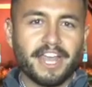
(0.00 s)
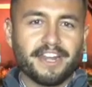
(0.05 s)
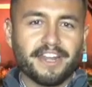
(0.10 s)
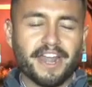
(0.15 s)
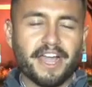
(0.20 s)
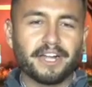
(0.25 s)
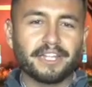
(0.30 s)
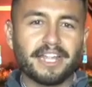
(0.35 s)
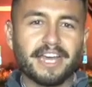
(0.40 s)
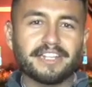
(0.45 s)

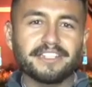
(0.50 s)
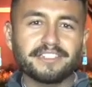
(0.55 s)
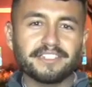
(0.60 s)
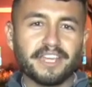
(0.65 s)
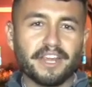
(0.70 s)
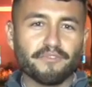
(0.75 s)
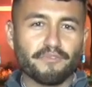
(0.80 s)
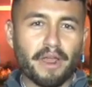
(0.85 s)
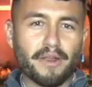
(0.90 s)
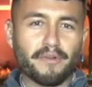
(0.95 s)
Now, let's
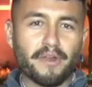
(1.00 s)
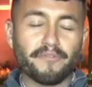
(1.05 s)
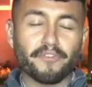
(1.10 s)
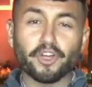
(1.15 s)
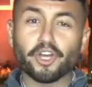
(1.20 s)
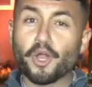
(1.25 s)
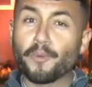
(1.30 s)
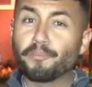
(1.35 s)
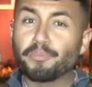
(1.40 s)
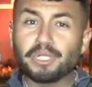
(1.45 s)
say Red River
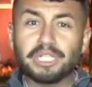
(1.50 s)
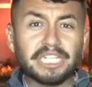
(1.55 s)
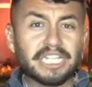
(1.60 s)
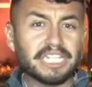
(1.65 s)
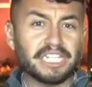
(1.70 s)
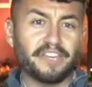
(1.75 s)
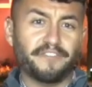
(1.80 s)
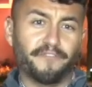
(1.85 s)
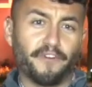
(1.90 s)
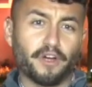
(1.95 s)

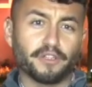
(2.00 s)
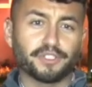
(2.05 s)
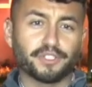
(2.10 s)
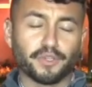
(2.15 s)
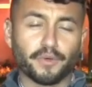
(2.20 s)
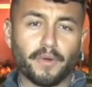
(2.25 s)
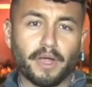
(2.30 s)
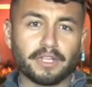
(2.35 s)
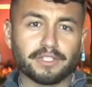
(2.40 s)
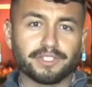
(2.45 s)
completely falls
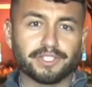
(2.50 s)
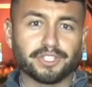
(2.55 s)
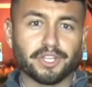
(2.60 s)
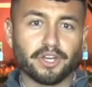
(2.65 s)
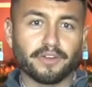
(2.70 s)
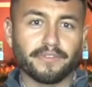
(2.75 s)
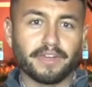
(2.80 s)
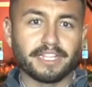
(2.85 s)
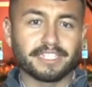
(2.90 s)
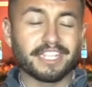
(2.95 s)
through on
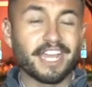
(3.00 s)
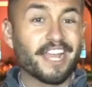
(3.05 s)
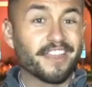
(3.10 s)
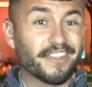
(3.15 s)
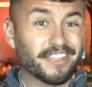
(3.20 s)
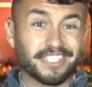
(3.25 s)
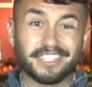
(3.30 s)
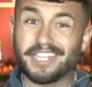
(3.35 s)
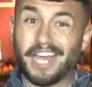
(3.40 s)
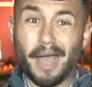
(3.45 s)
service.
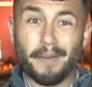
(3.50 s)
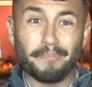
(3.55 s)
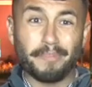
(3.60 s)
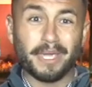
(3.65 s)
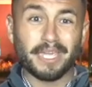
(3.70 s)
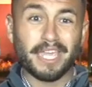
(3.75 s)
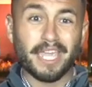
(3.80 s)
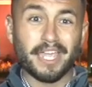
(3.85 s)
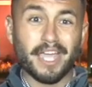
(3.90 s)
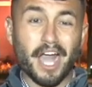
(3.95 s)
They stop
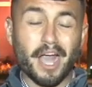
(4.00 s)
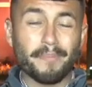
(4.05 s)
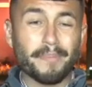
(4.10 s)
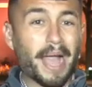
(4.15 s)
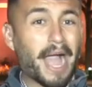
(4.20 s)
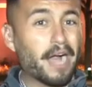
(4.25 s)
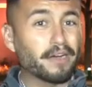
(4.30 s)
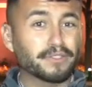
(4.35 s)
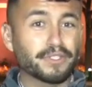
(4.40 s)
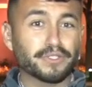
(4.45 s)
picking up,
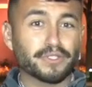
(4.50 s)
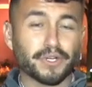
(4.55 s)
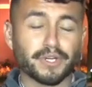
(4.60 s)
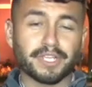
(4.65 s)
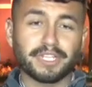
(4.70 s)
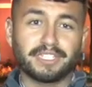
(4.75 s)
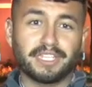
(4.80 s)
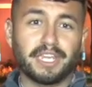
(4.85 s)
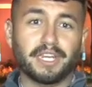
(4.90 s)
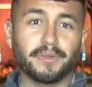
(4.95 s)
houses are
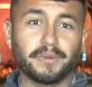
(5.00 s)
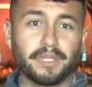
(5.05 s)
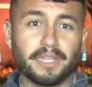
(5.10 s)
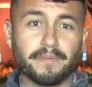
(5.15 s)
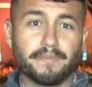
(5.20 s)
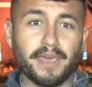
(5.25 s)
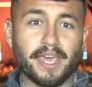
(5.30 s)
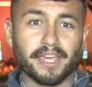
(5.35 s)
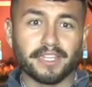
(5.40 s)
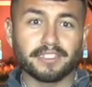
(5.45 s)
continually
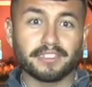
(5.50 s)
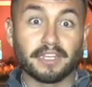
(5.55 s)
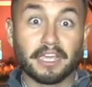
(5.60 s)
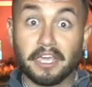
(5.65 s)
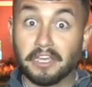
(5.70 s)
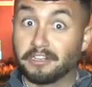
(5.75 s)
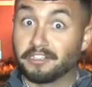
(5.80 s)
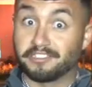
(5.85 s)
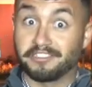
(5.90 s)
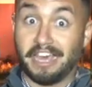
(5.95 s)
missed.
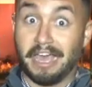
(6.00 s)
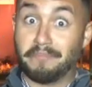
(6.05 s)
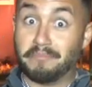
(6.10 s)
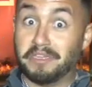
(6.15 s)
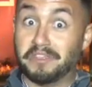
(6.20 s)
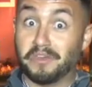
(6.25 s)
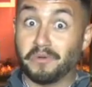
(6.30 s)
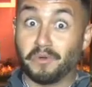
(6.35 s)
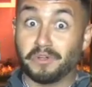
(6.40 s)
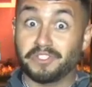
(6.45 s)
Does that
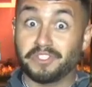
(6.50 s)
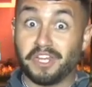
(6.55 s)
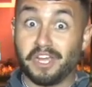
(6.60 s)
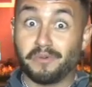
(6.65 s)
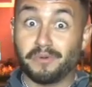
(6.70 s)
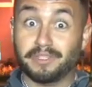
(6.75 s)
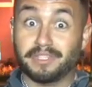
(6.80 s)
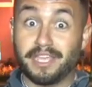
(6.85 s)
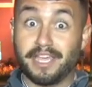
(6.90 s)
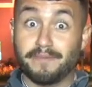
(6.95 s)
mean that we're stuck
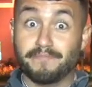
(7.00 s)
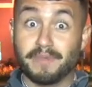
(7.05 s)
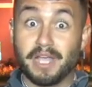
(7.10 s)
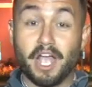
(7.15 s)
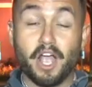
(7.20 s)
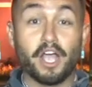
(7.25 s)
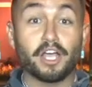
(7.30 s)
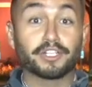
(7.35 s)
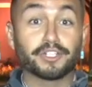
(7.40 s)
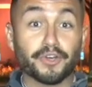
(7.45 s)
with them?
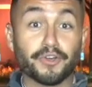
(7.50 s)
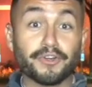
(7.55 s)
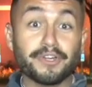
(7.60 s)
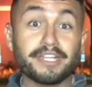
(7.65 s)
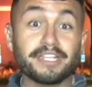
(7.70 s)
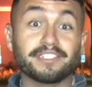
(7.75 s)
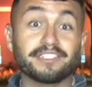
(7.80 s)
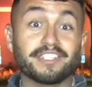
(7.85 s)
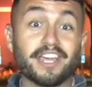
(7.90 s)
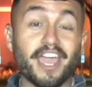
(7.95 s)

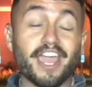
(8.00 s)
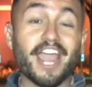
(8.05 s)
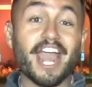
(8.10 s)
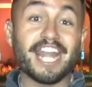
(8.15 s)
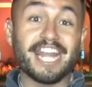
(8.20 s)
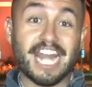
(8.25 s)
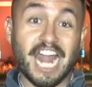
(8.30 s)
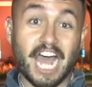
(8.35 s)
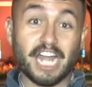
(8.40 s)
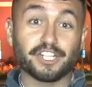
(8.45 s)
Attorneys say
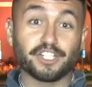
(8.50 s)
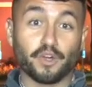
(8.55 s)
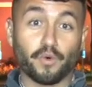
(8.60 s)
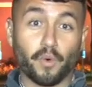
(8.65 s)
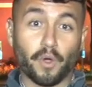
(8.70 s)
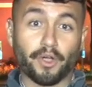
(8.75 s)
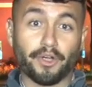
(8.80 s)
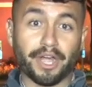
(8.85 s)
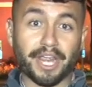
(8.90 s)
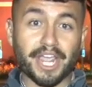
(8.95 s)
not to
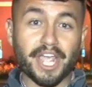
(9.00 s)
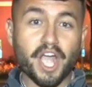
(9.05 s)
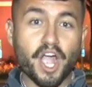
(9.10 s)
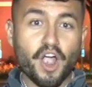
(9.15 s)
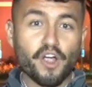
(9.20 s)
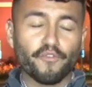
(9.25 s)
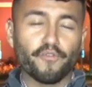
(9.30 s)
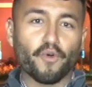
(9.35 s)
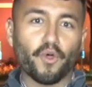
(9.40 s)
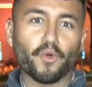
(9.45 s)
worry.
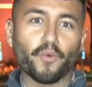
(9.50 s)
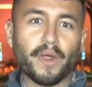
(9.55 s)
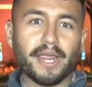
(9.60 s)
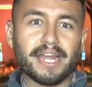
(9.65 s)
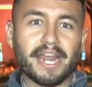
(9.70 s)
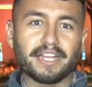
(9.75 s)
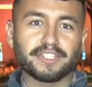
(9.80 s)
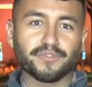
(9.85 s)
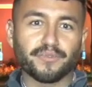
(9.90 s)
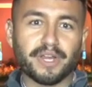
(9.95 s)
Fort Wayne
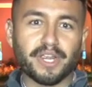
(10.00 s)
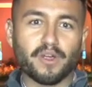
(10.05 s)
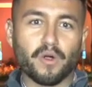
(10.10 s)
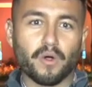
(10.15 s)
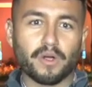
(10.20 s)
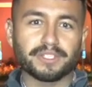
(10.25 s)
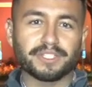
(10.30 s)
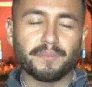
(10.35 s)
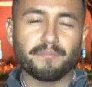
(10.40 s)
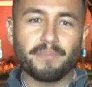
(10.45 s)
has
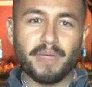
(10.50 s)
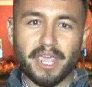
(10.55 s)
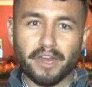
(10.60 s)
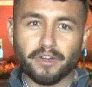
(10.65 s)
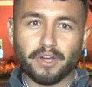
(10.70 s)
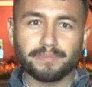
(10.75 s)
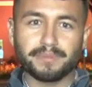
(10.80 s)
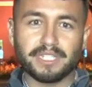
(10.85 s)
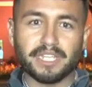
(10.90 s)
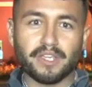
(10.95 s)
recourse in
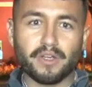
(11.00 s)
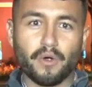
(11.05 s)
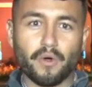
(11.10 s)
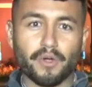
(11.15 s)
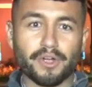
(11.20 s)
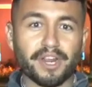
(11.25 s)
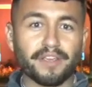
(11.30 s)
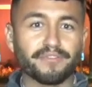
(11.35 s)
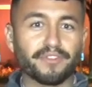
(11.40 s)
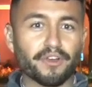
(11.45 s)
bankruptcy
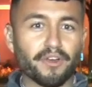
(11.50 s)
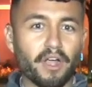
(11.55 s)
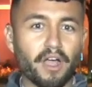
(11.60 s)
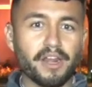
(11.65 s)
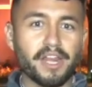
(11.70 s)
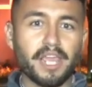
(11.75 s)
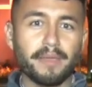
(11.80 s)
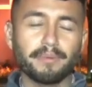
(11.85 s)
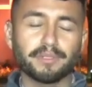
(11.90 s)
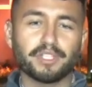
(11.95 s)
court if they're
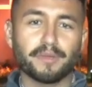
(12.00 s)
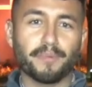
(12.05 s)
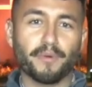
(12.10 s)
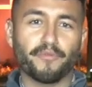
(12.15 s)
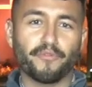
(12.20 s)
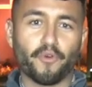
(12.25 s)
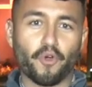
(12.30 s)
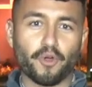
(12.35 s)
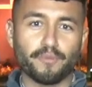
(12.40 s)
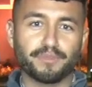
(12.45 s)
unable to
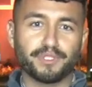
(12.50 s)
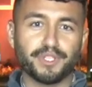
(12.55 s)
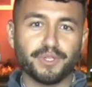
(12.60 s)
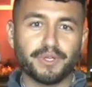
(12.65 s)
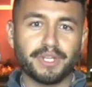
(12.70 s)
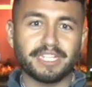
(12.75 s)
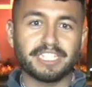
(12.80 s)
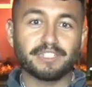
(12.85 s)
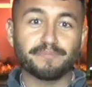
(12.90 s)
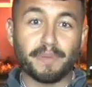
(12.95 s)
perform
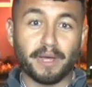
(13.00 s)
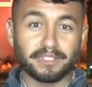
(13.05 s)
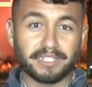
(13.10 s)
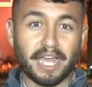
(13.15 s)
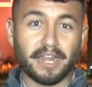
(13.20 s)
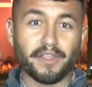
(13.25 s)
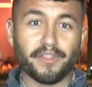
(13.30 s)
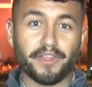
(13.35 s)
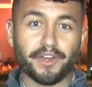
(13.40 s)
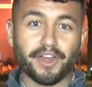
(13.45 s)
duties spelled
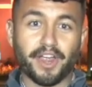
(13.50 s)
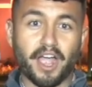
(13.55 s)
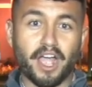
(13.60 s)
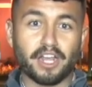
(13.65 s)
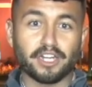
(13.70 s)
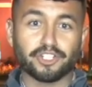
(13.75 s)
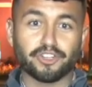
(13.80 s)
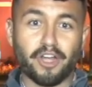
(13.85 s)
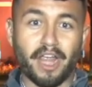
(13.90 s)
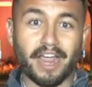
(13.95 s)
out in their
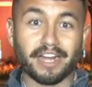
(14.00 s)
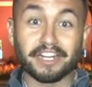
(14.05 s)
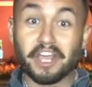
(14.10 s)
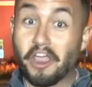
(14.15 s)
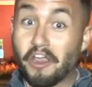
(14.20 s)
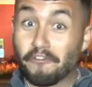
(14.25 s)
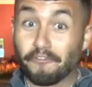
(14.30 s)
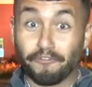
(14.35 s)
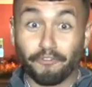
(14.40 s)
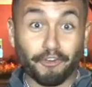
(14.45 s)
contract,
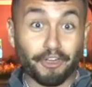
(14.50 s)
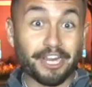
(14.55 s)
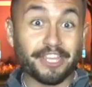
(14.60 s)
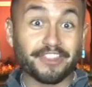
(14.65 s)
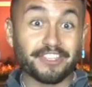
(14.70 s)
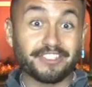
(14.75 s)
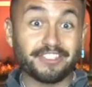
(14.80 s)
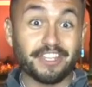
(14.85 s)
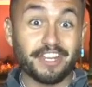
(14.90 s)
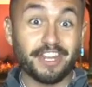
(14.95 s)
freeing
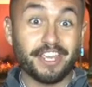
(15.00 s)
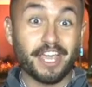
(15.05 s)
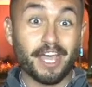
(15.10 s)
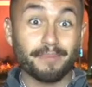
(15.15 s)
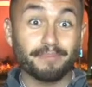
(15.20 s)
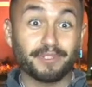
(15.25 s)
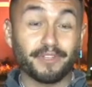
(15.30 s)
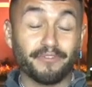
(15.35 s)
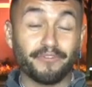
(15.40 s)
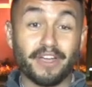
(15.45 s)
the city
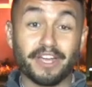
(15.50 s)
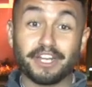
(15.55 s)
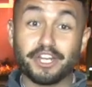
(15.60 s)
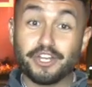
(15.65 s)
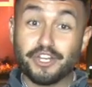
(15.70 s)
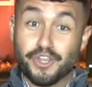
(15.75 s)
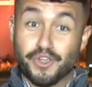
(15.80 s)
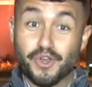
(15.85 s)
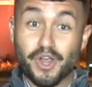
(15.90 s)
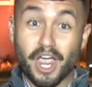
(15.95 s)
up to find a
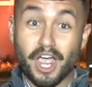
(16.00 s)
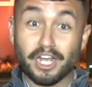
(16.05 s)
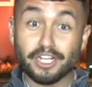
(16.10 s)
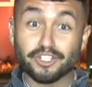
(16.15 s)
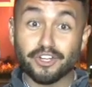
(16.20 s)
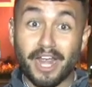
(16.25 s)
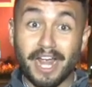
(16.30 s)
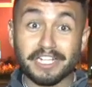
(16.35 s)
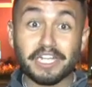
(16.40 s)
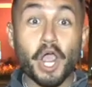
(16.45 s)
new
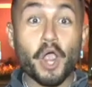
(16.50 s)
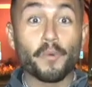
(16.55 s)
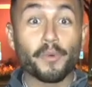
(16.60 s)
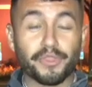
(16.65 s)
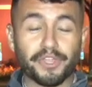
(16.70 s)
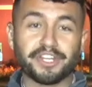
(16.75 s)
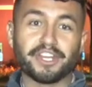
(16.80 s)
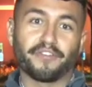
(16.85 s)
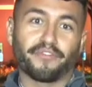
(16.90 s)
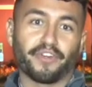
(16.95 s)
contract
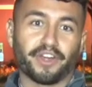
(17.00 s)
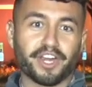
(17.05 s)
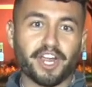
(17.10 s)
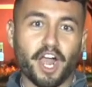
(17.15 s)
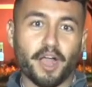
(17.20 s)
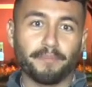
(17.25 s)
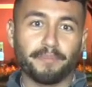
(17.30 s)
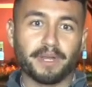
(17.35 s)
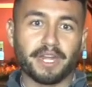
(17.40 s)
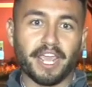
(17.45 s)
with a different
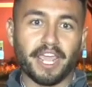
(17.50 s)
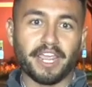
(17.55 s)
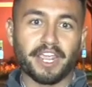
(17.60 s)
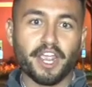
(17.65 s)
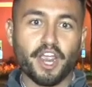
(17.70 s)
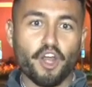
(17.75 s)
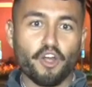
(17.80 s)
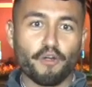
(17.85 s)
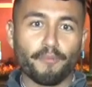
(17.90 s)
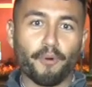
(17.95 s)
company.
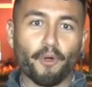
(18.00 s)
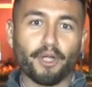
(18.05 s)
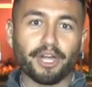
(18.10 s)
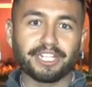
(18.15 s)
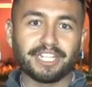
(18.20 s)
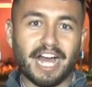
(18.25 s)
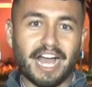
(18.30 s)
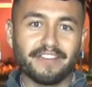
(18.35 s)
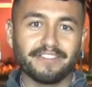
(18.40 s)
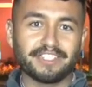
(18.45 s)
Reporting
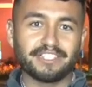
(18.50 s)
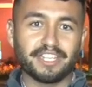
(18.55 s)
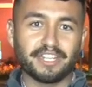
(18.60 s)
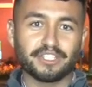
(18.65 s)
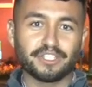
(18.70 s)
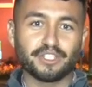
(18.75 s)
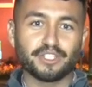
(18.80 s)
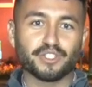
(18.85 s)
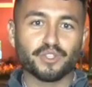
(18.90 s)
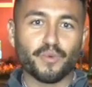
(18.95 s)
live at
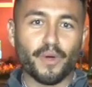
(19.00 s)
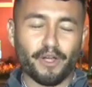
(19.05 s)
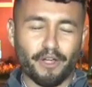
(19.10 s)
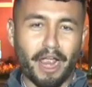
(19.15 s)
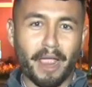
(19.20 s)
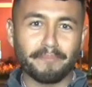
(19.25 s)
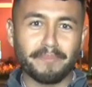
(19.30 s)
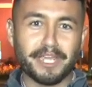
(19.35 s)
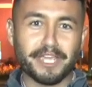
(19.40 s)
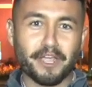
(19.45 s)
Citizen Square,
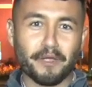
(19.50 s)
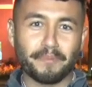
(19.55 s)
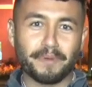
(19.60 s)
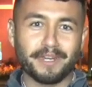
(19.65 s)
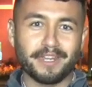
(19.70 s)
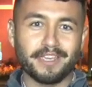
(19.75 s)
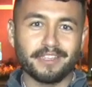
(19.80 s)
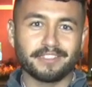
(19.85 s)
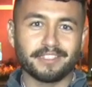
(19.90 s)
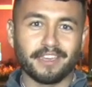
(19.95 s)
I'm Nico
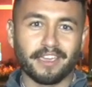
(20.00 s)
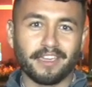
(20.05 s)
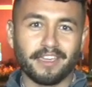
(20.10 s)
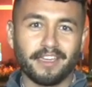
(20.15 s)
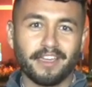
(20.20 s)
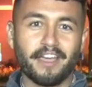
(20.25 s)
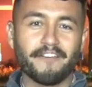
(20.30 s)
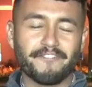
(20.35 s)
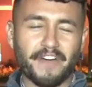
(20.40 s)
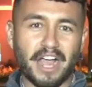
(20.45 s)
Panisi,
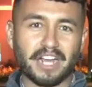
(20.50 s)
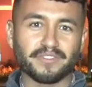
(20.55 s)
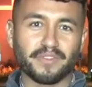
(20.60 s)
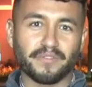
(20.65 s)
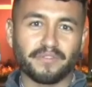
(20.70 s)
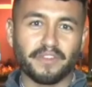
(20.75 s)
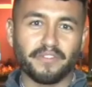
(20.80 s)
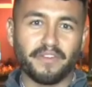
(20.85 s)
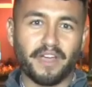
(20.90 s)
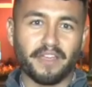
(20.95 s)
Fox
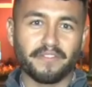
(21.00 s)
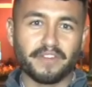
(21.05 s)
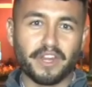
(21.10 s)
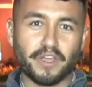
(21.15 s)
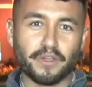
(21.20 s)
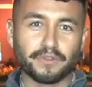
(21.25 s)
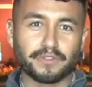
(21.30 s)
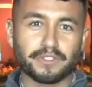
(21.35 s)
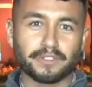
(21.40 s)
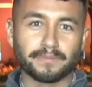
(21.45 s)
55
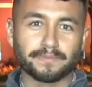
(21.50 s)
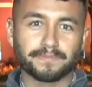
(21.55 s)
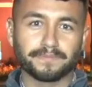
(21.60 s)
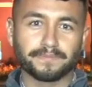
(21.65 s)
News.